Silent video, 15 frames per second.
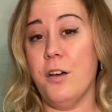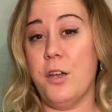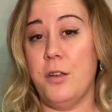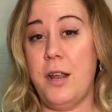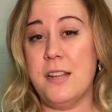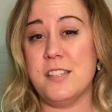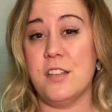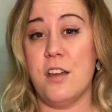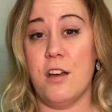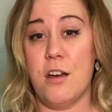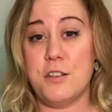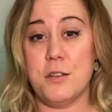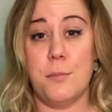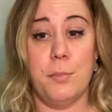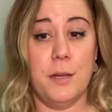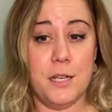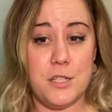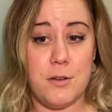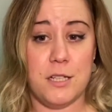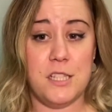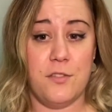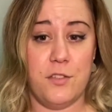who needs an urgent blood
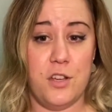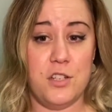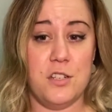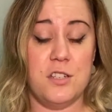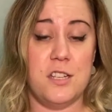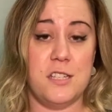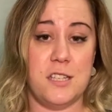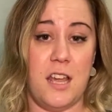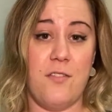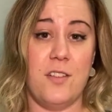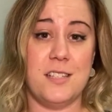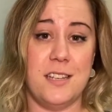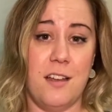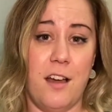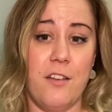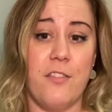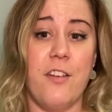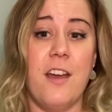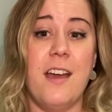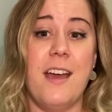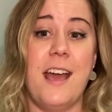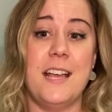transfusion to save its life,
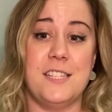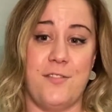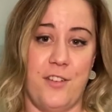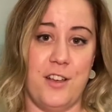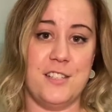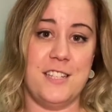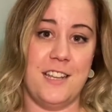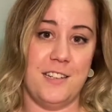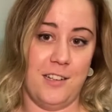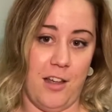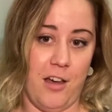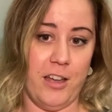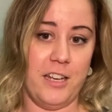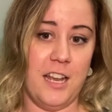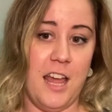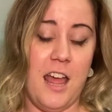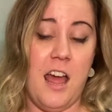is first in line.